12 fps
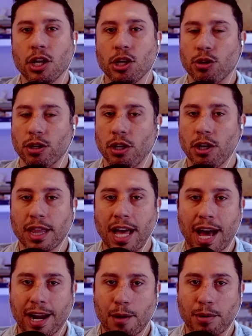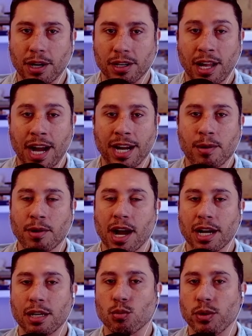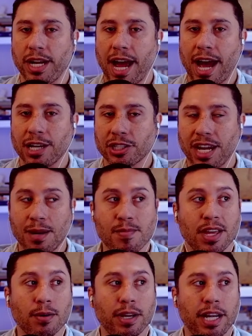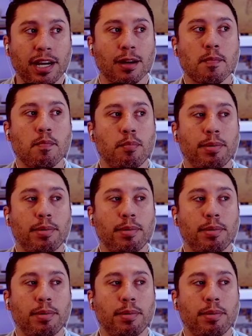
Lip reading: You can look that up online. I'm not going to rehash game theory here.